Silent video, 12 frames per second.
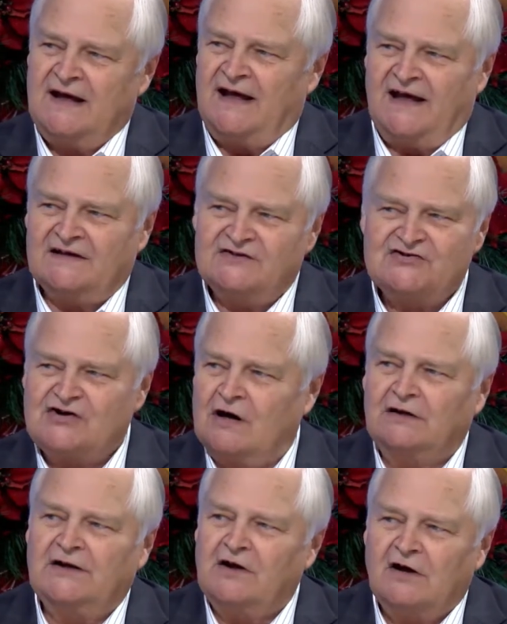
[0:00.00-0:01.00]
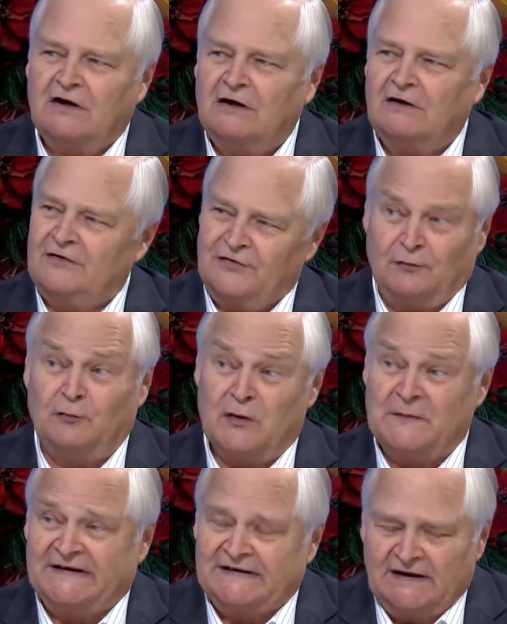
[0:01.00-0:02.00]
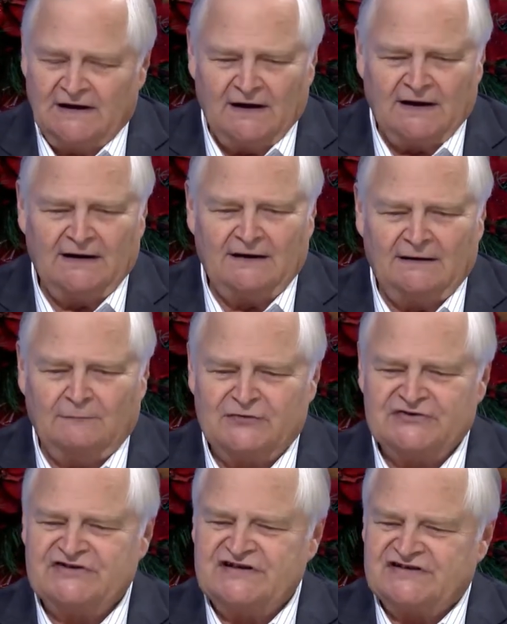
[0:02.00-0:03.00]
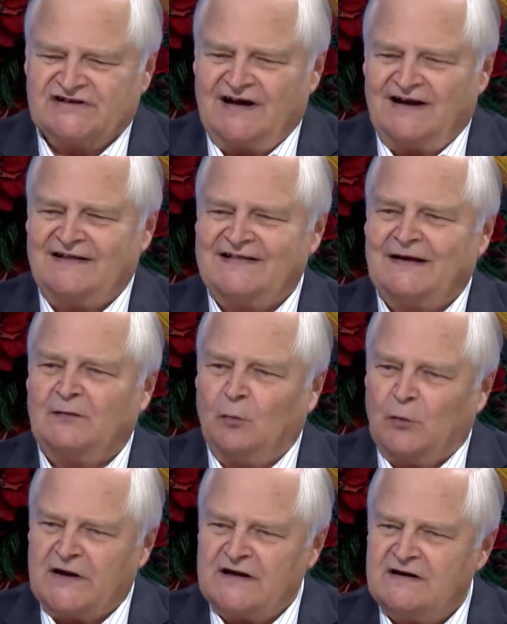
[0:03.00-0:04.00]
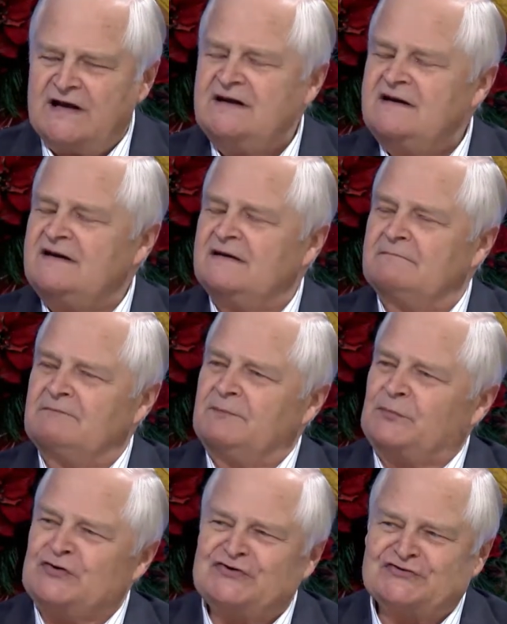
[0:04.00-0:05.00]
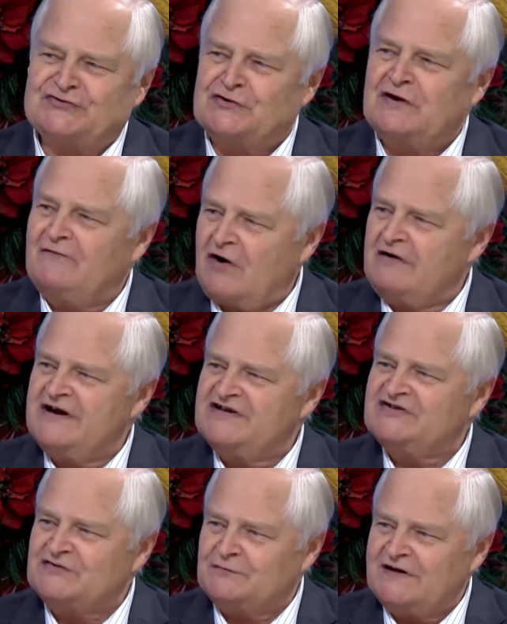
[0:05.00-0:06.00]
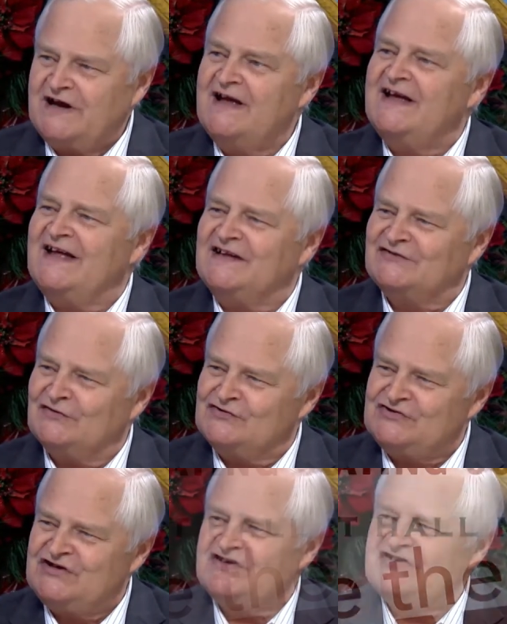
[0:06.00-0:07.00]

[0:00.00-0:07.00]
and Sharlot Hall, the woman, uh, was deciding that we needed to preserve our history, and so she